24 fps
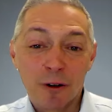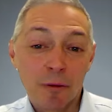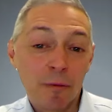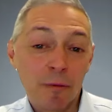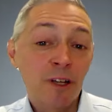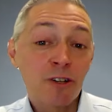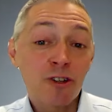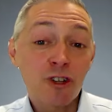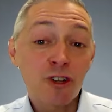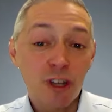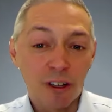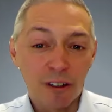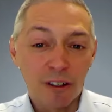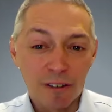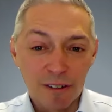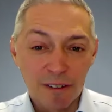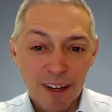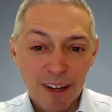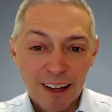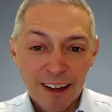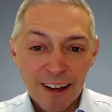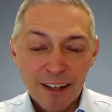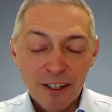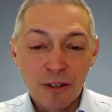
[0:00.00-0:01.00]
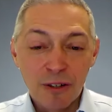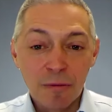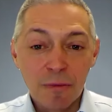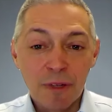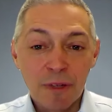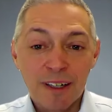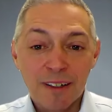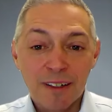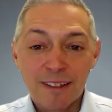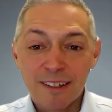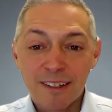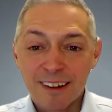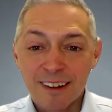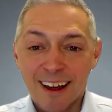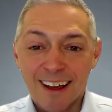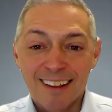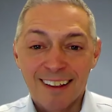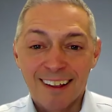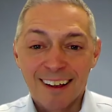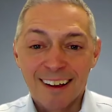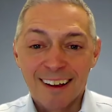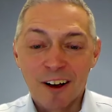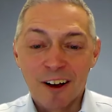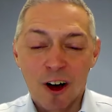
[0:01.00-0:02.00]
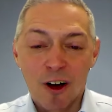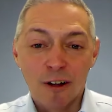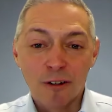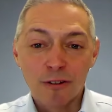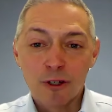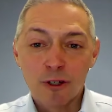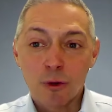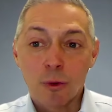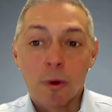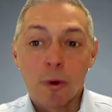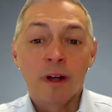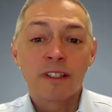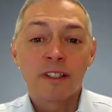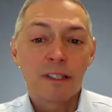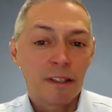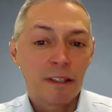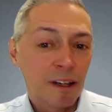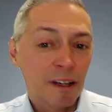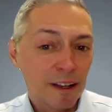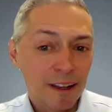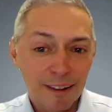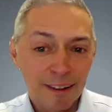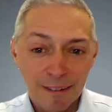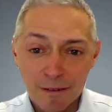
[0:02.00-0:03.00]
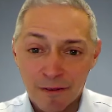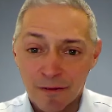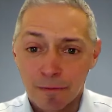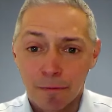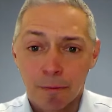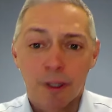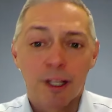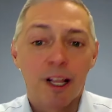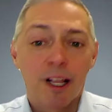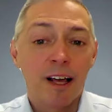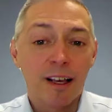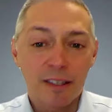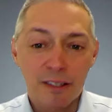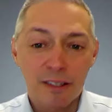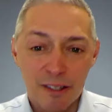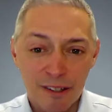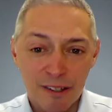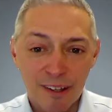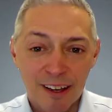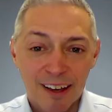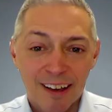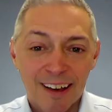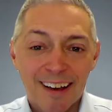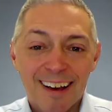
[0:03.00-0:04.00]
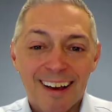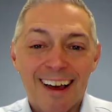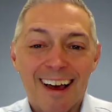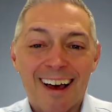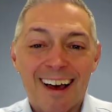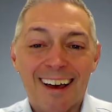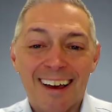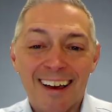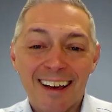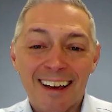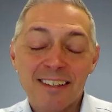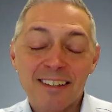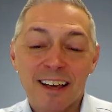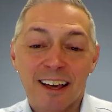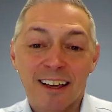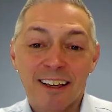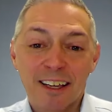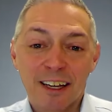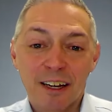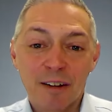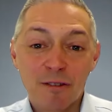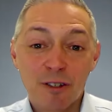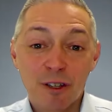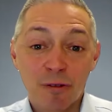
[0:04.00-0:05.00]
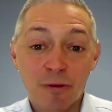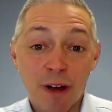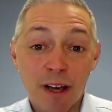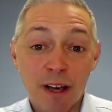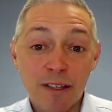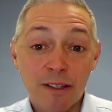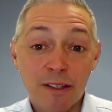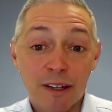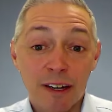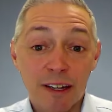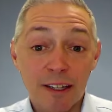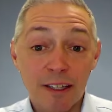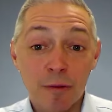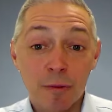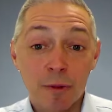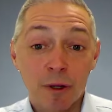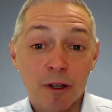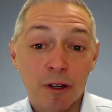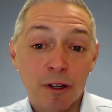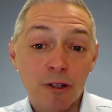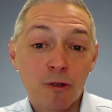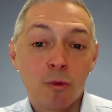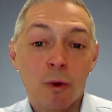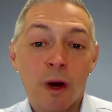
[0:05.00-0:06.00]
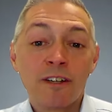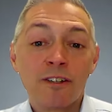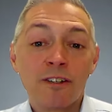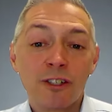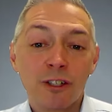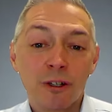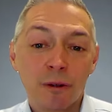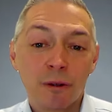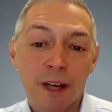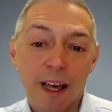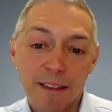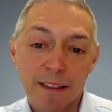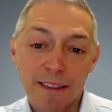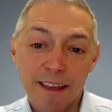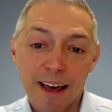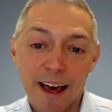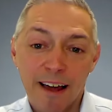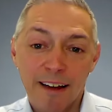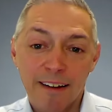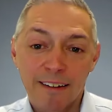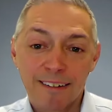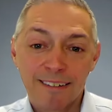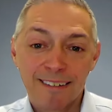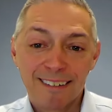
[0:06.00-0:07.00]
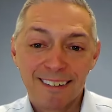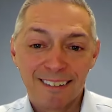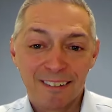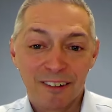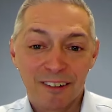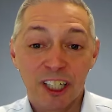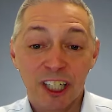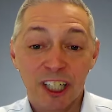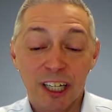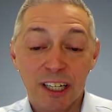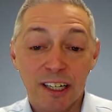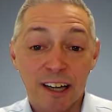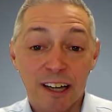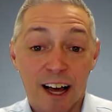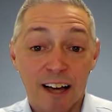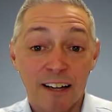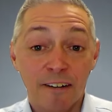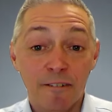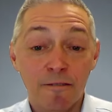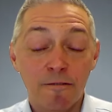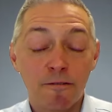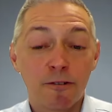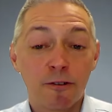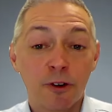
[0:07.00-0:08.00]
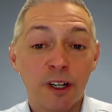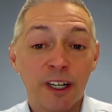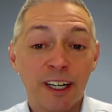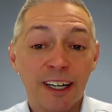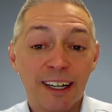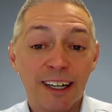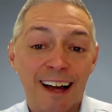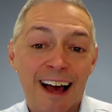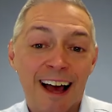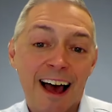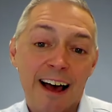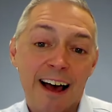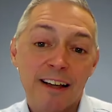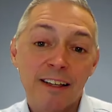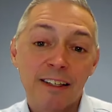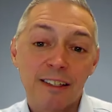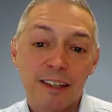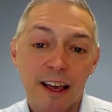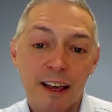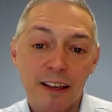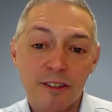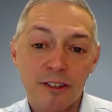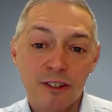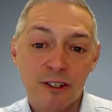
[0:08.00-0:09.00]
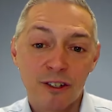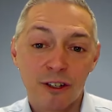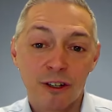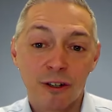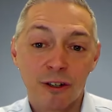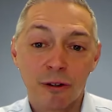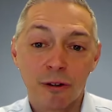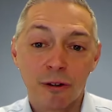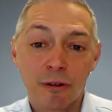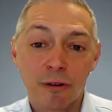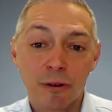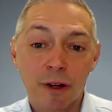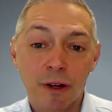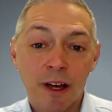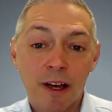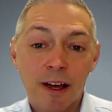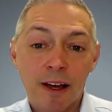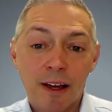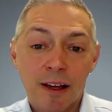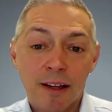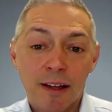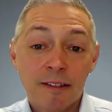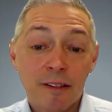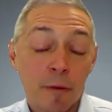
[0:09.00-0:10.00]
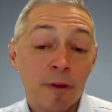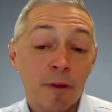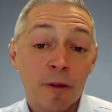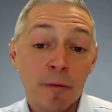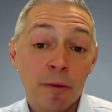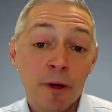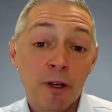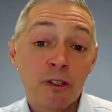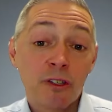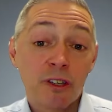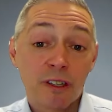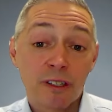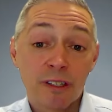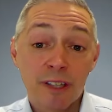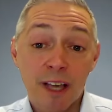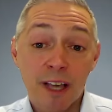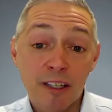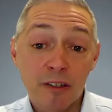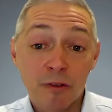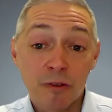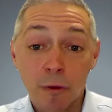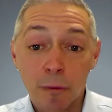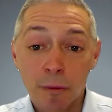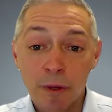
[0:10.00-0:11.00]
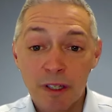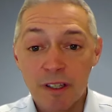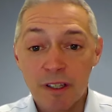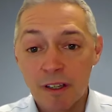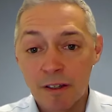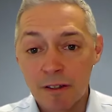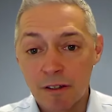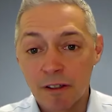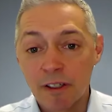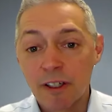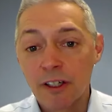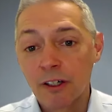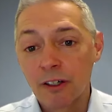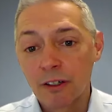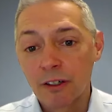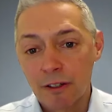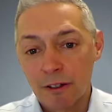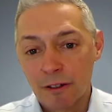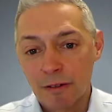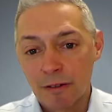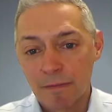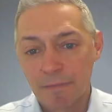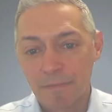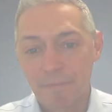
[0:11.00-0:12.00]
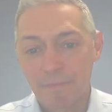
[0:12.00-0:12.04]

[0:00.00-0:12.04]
her mission to meet, I think, all 20 plus executives in residence, because when do you get that really kind of free access to some of the most successful business leaders?